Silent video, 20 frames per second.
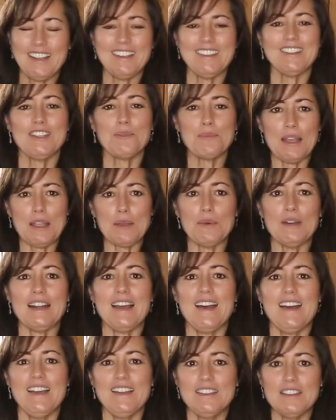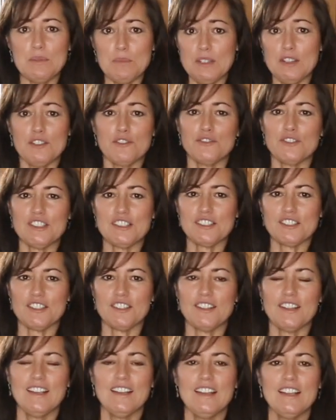you might want to hide them in the
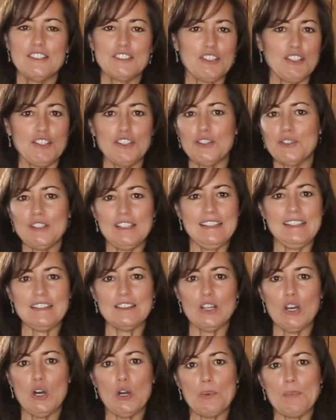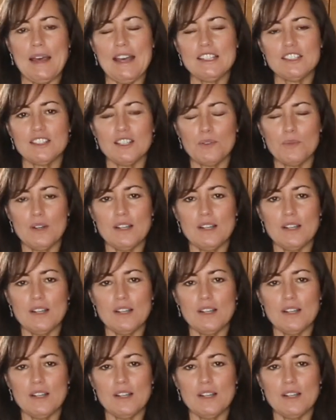freezer so you don't eat the whole batch at